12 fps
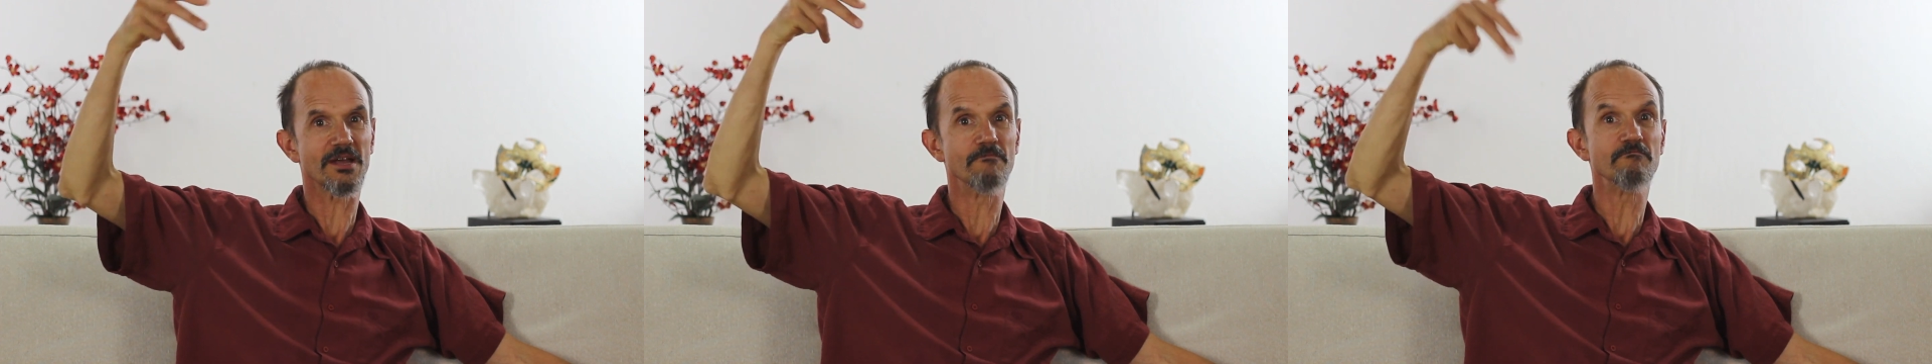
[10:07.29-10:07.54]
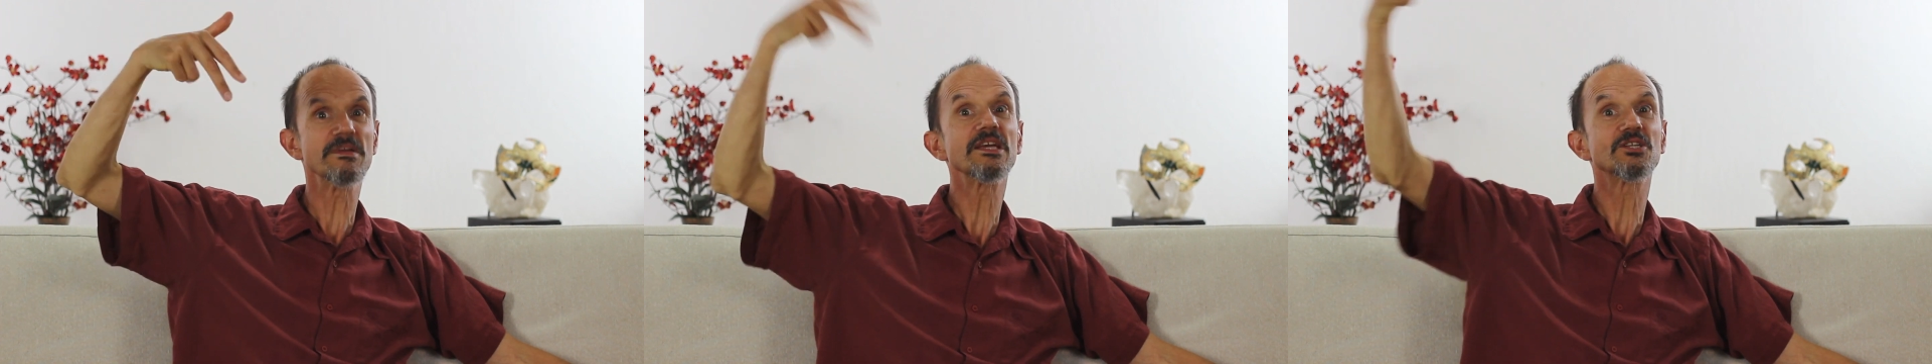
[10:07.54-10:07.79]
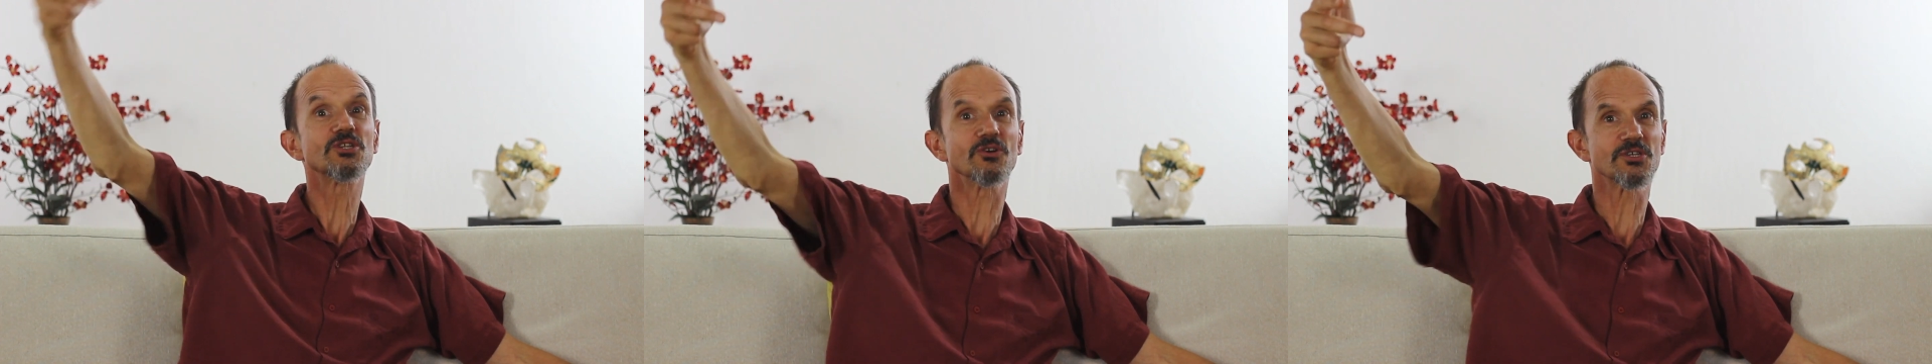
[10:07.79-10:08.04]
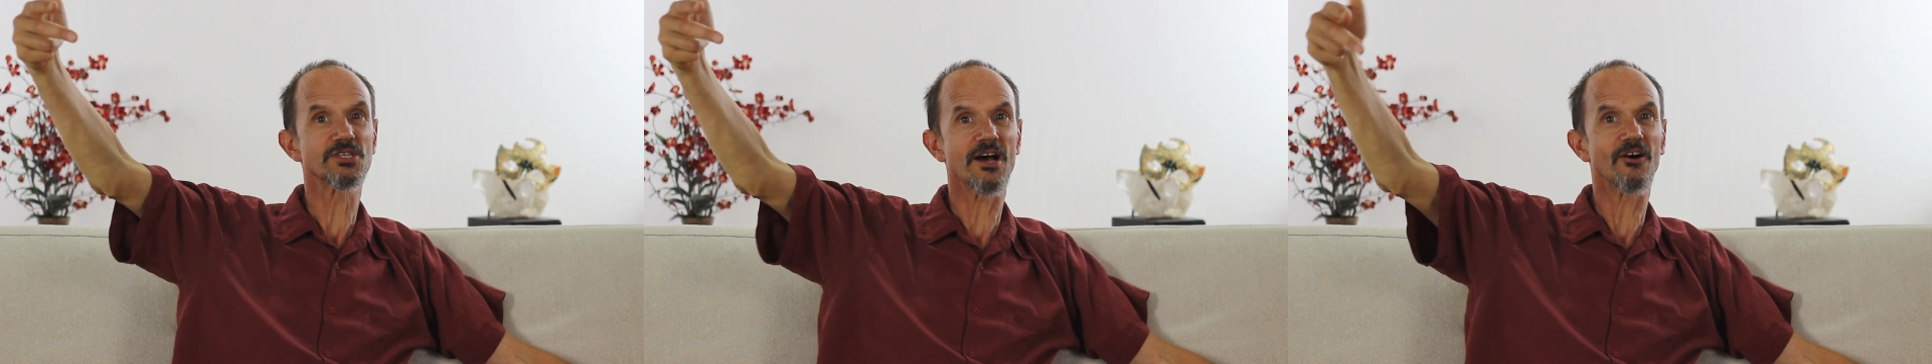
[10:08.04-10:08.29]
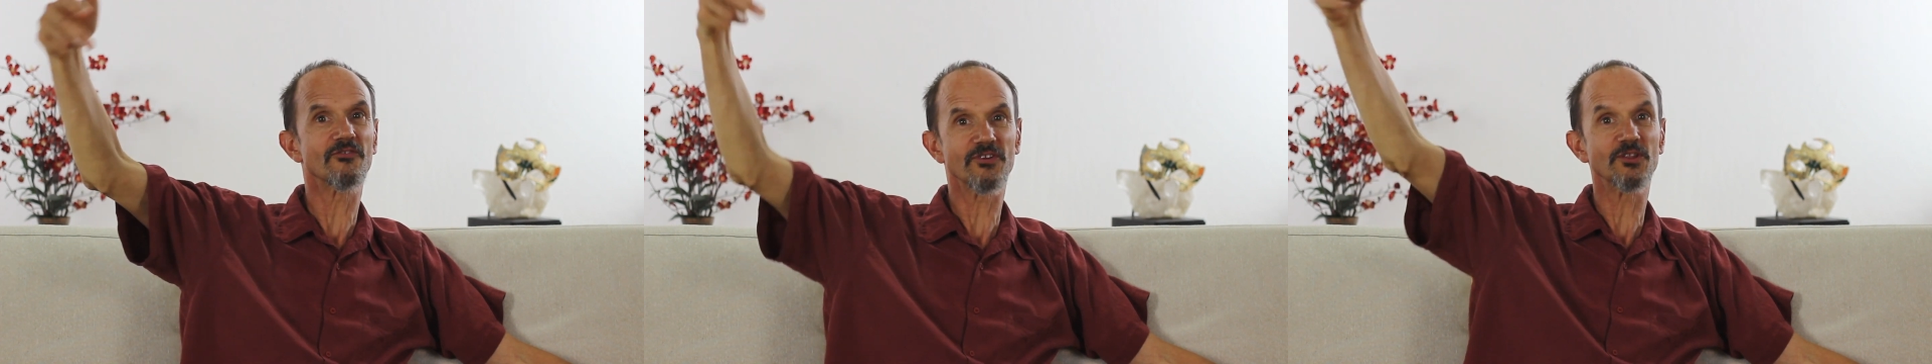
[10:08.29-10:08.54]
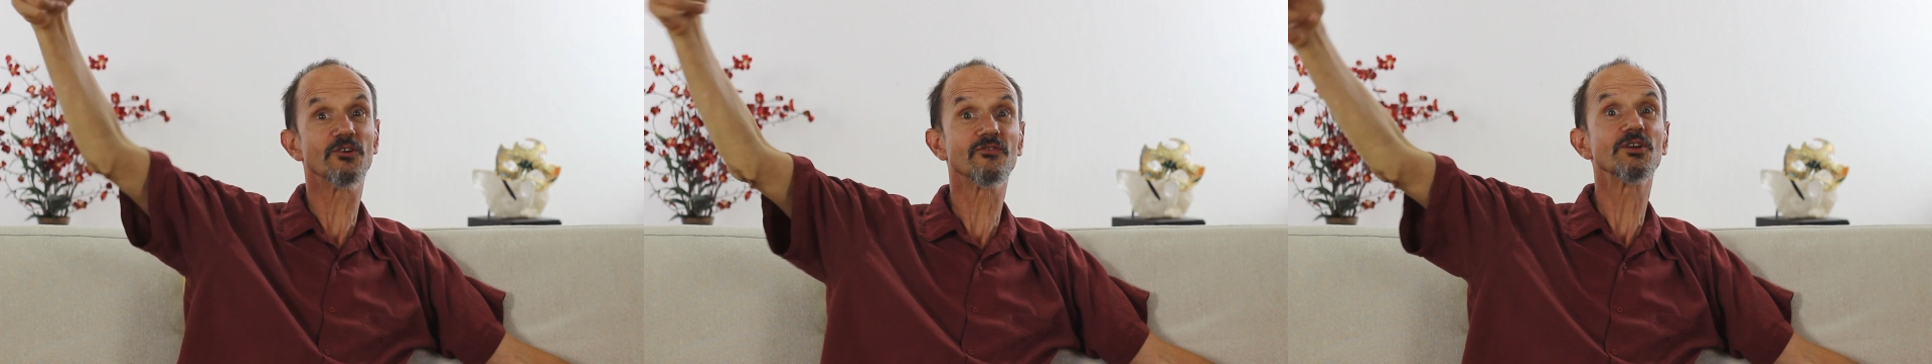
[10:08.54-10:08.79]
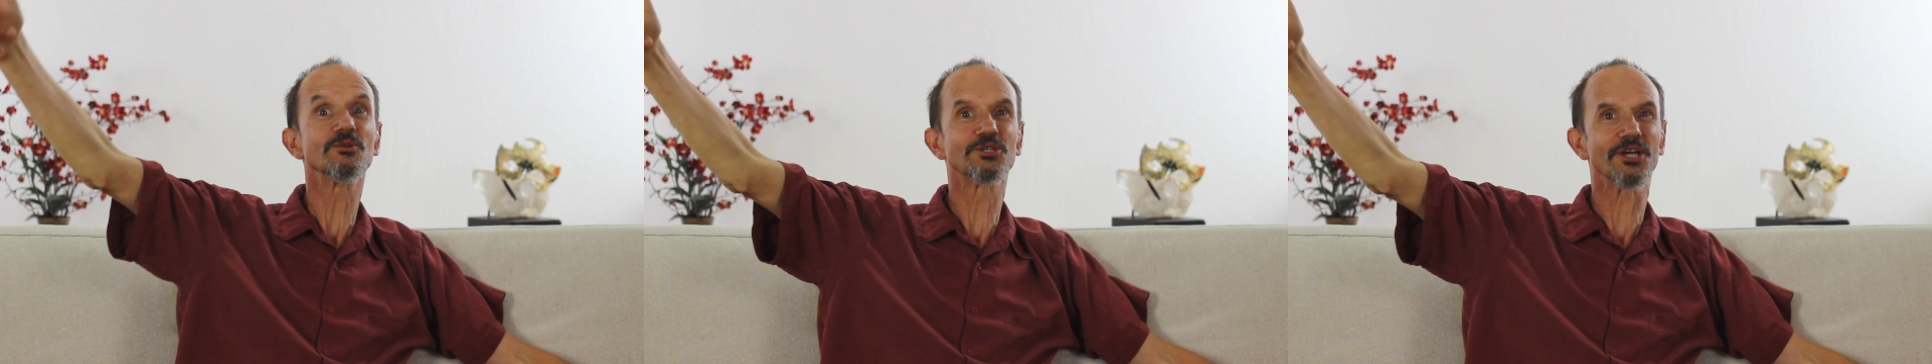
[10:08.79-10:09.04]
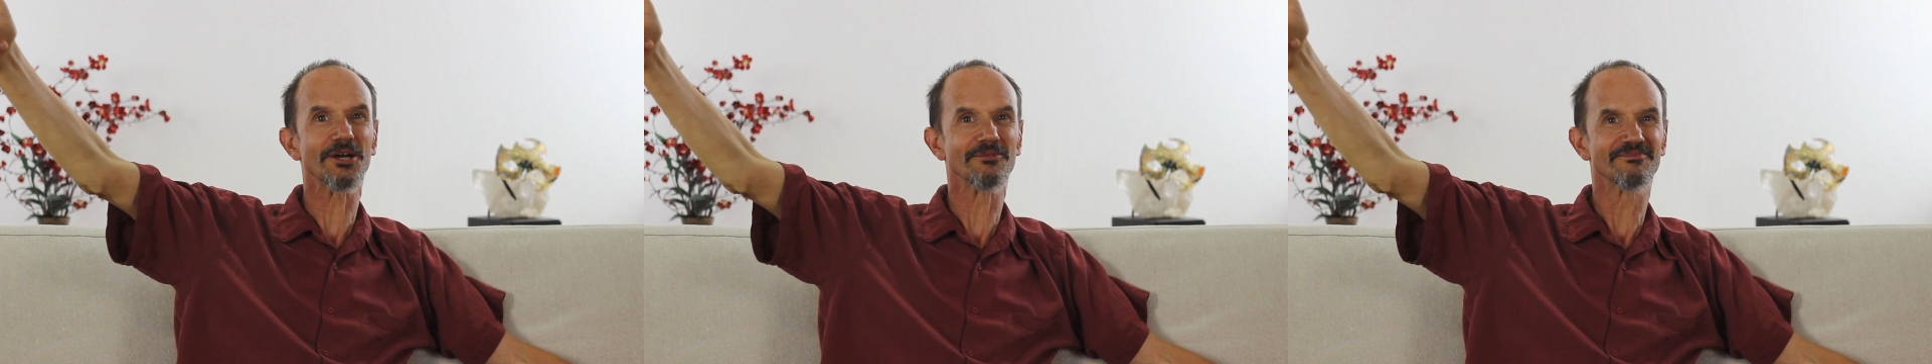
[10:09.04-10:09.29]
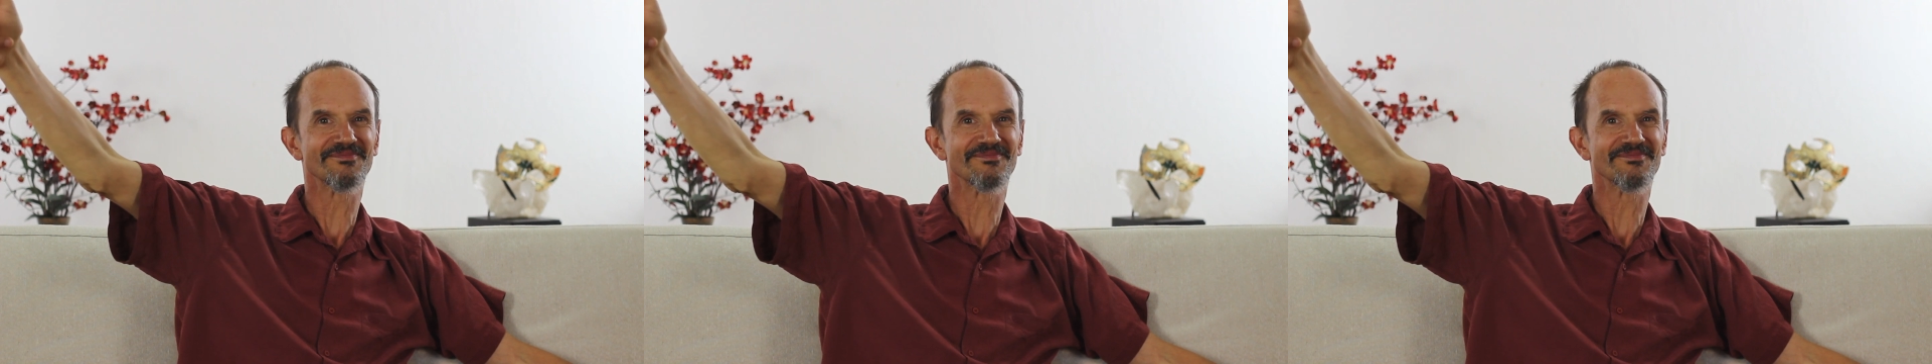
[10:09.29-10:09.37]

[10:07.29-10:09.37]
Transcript: and meet yourself in the future